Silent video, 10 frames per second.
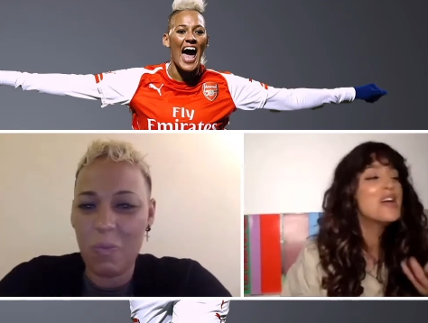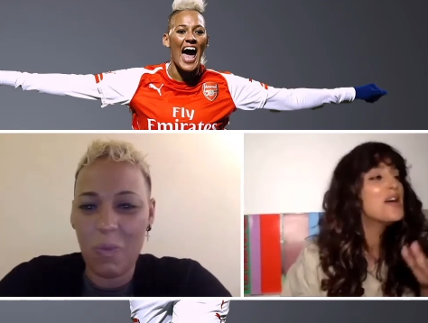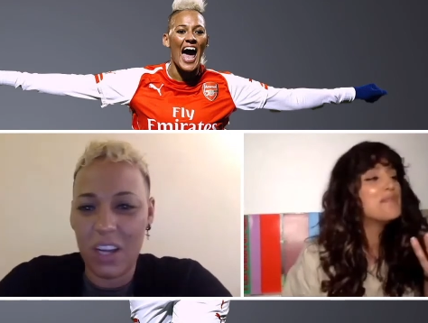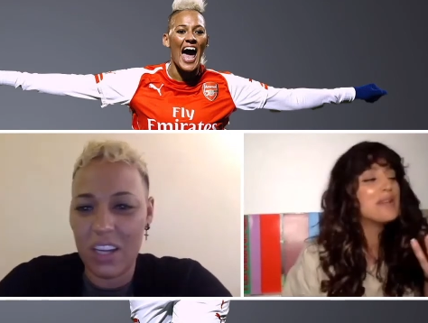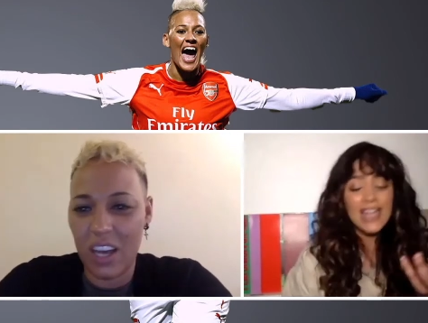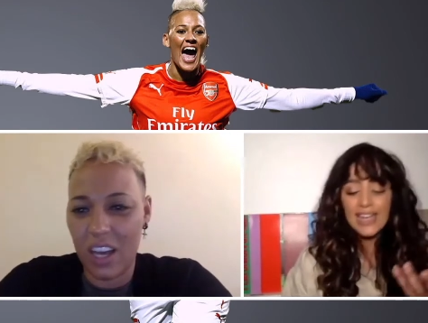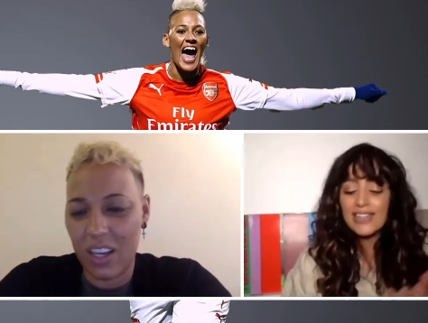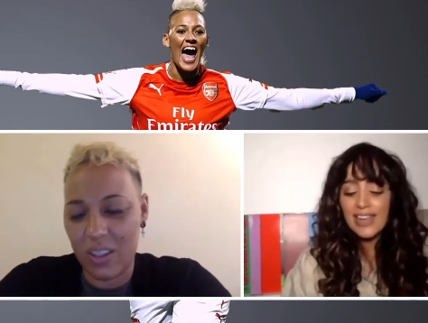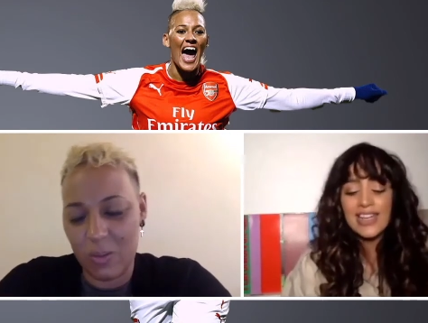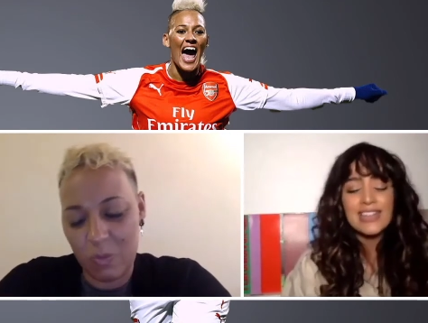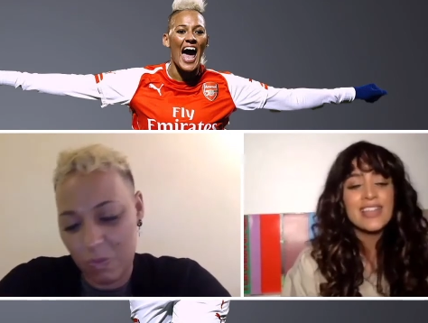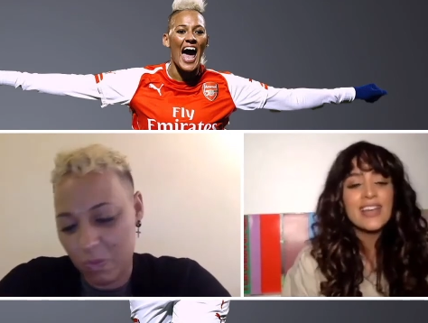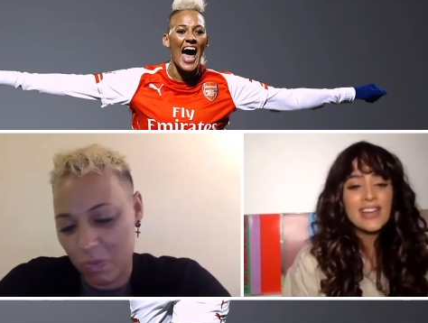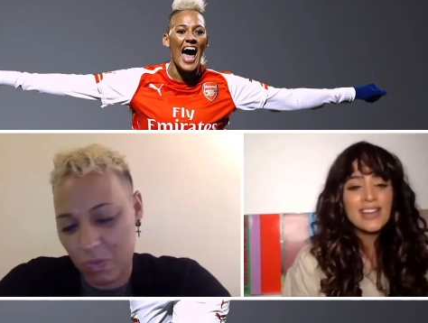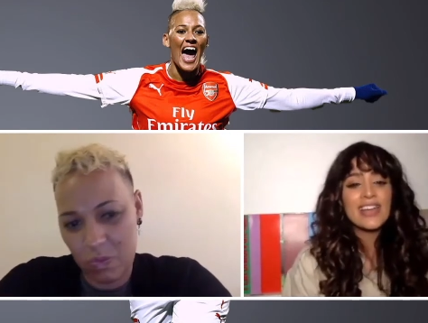Speaker 1: But it is, it is
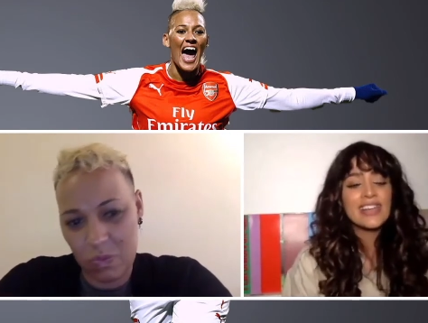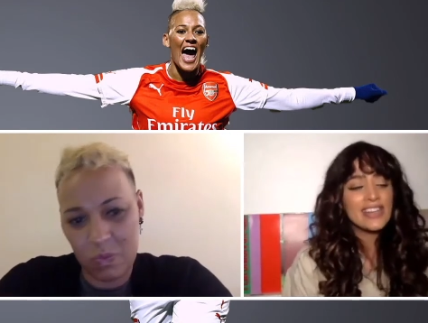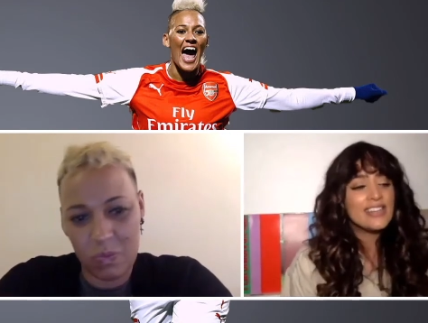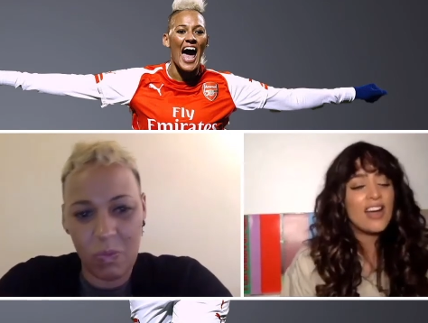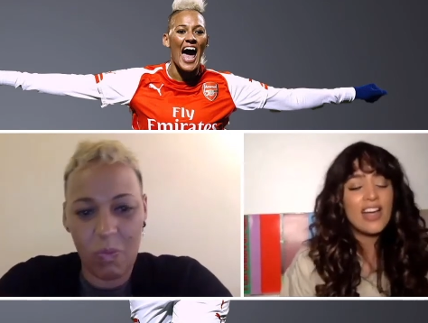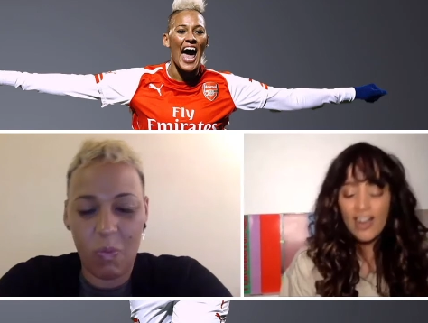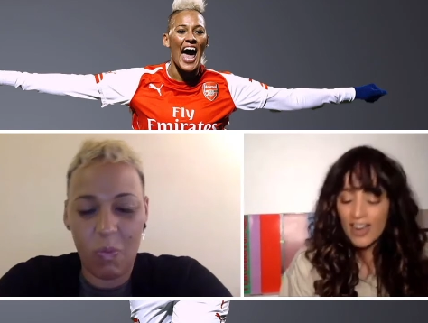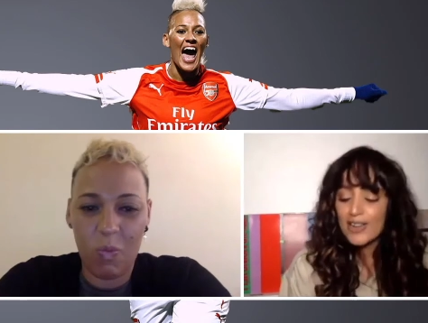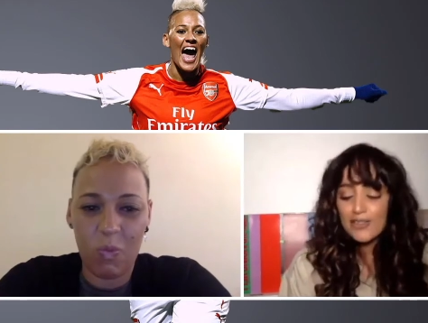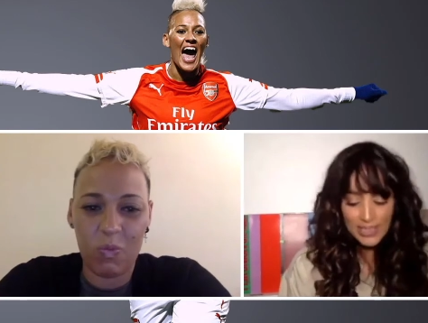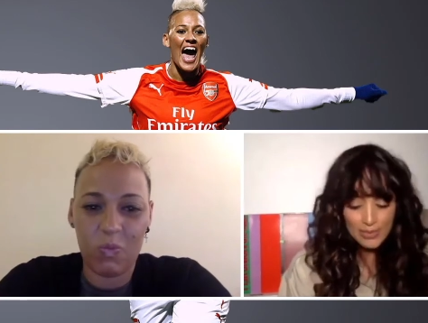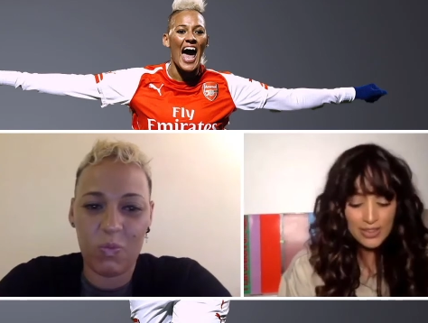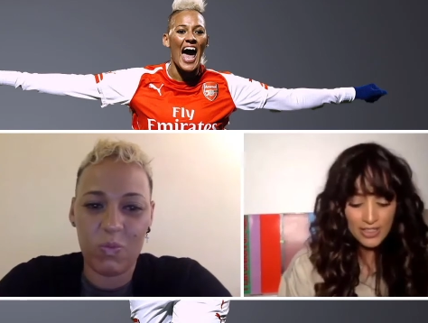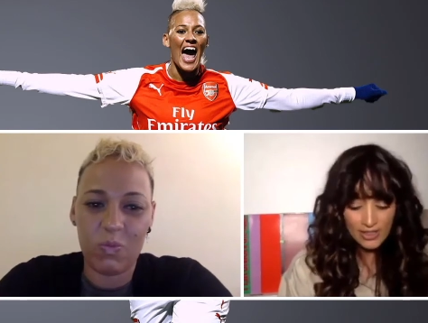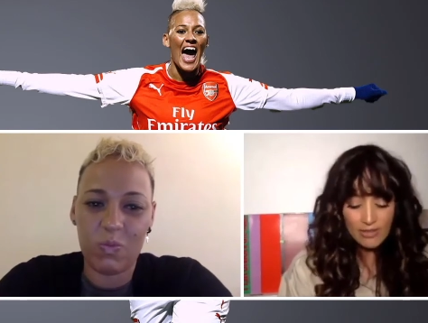like I, I agree with
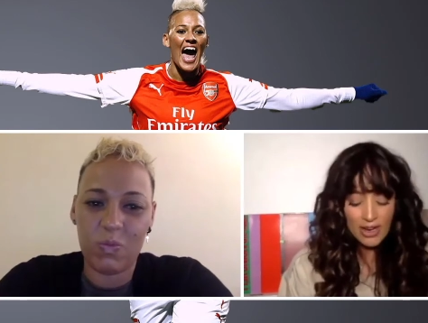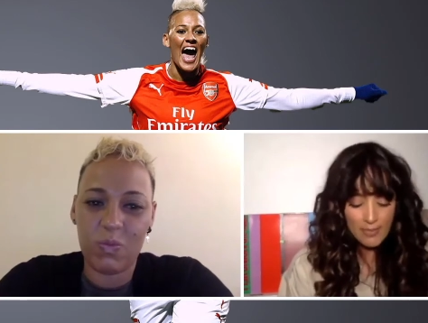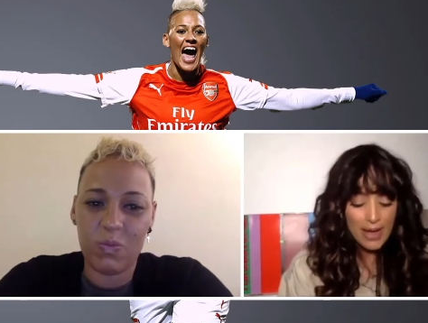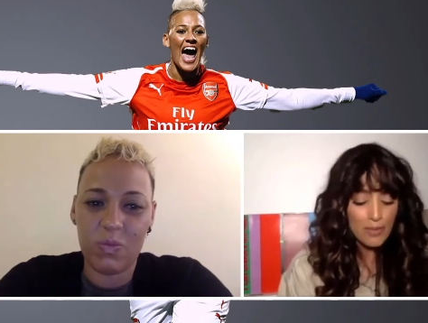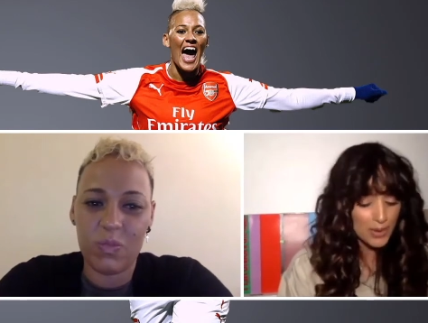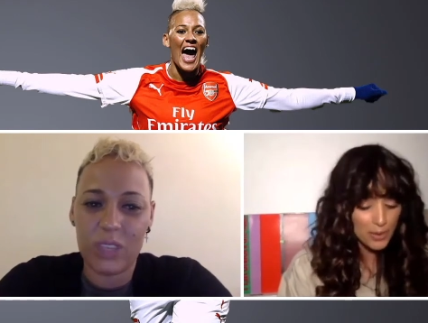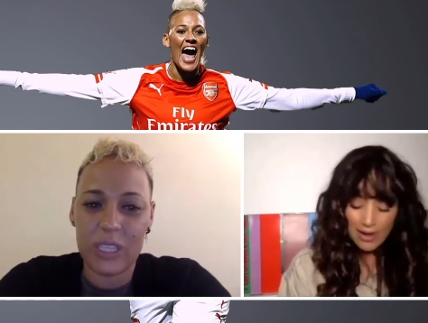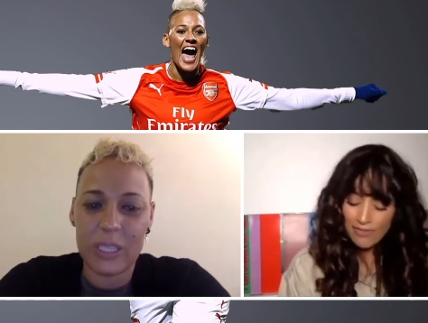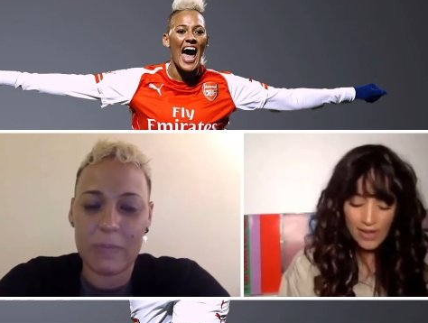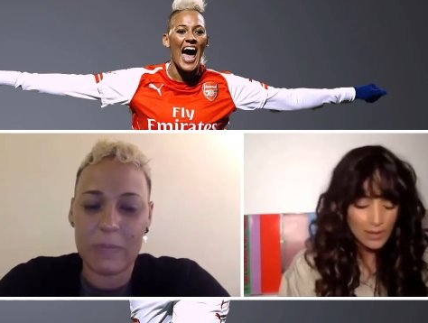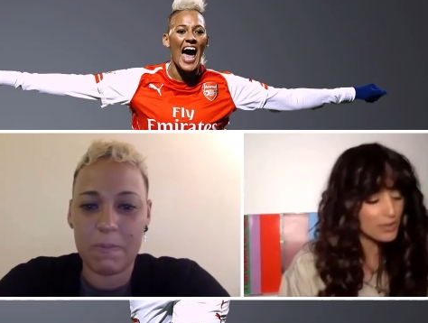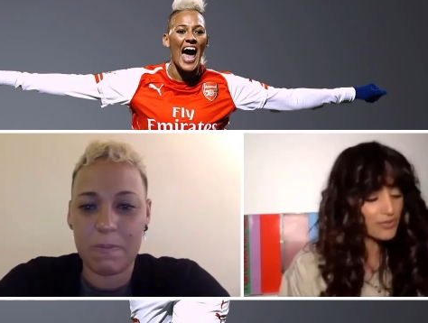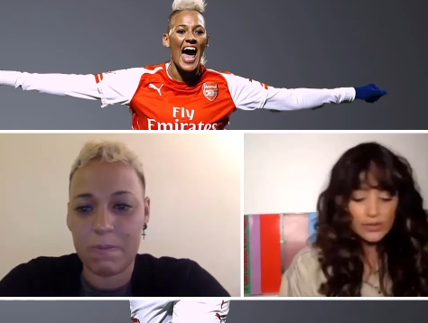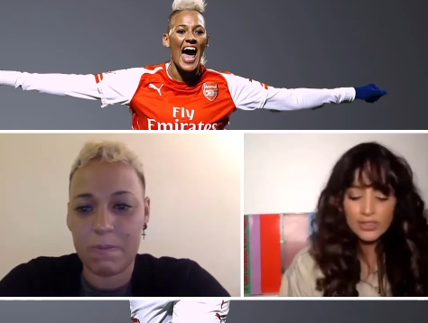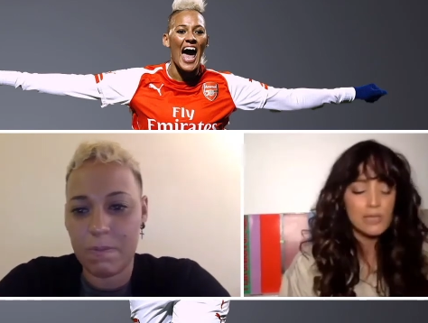you about we all have fun with filters,